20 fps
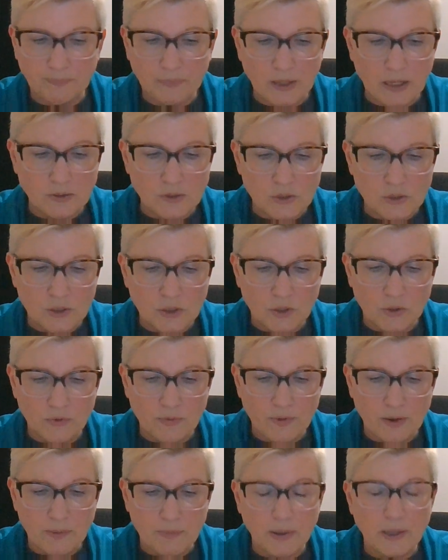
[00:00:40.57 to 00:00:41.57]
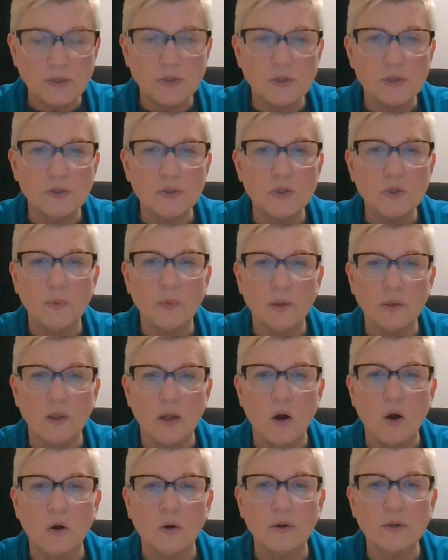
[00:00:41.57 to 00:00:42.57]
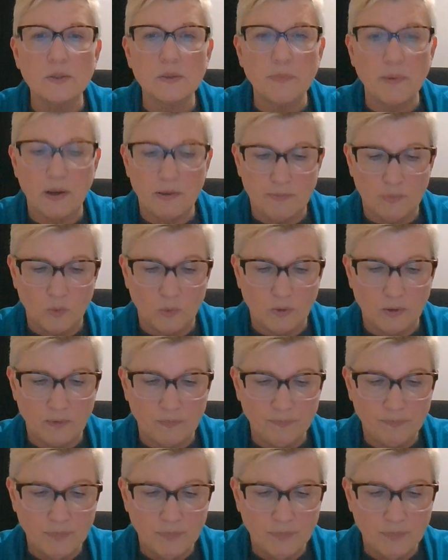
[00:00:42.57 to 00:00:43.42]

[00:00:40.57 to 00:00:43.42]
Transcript: and secure that patient to a long spine board.